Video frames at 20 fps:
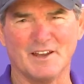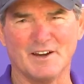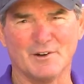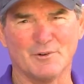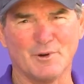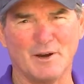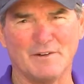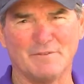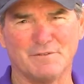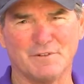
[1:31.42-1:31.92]

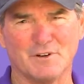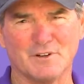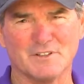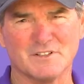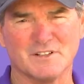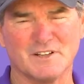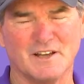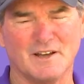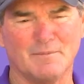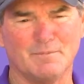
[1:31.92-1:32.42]
got a great
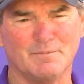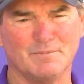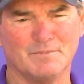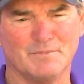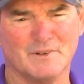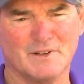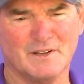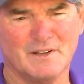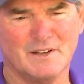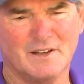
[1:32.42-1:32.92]
first step.
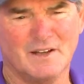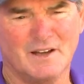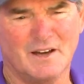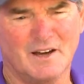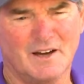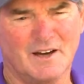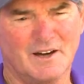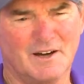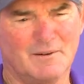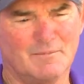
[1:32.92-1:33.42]

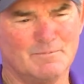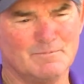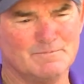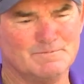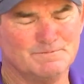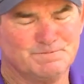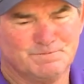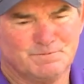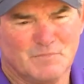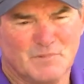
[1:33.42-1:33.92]

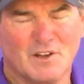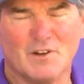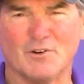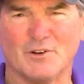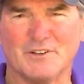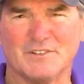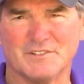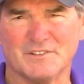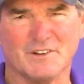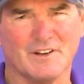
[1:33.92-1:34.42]
Um, you
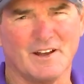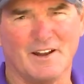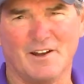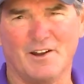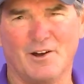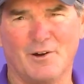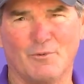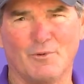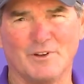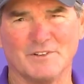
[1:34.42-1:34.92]
know, he's still
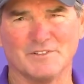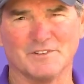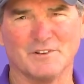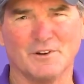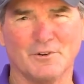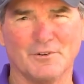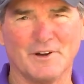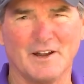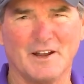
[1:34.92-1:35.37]
got a long ways to go